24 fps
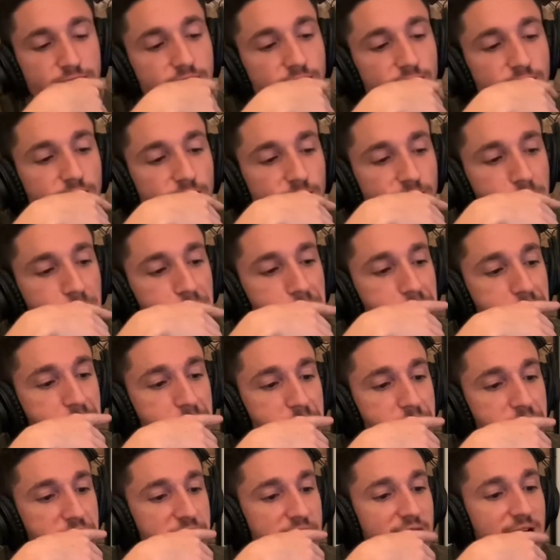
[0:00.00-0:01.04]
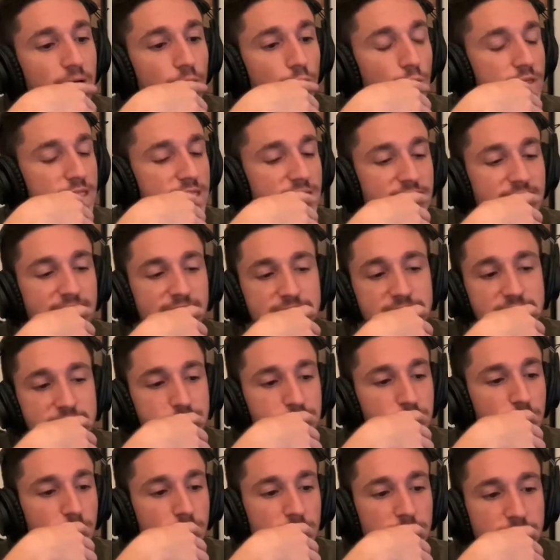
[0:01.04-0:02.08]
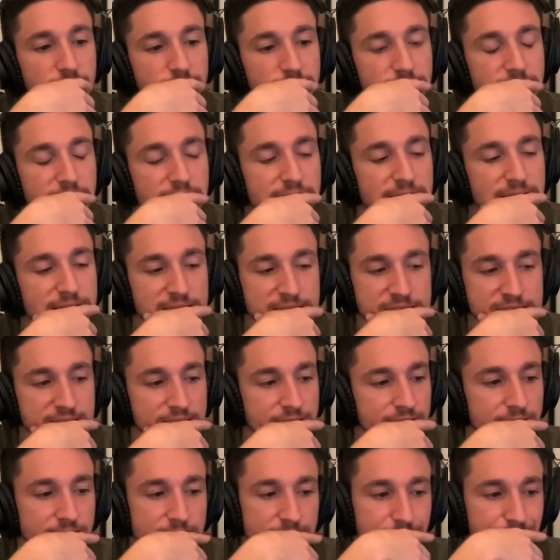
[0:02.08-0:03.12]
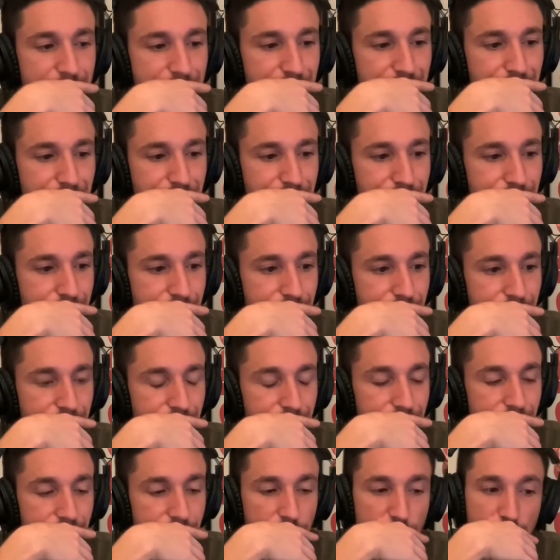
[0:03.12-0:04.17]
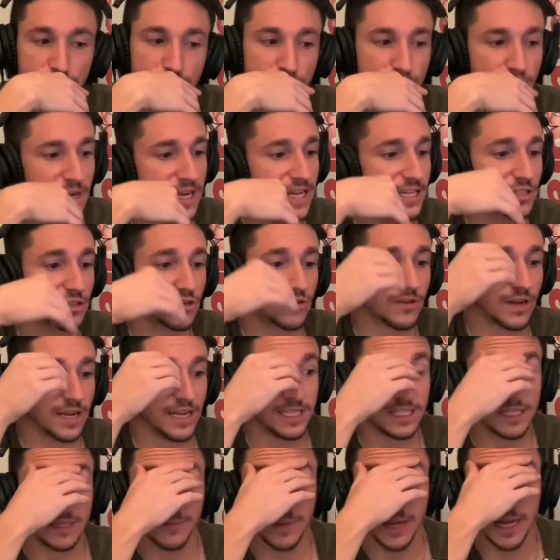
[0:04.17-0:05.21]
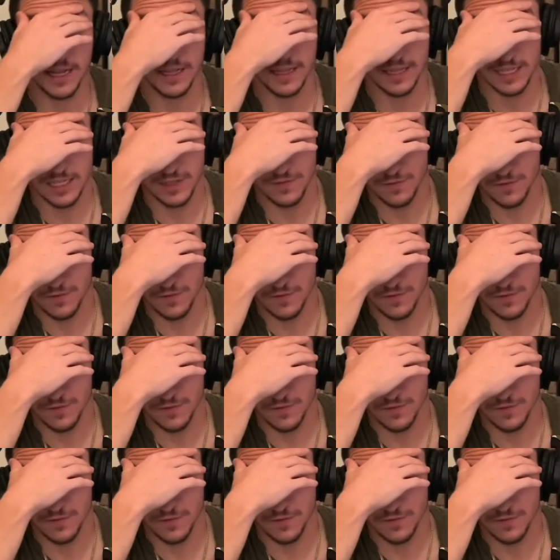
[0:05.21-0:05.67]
Um, that was a Nexus moment, and uh, it's crazy, man. This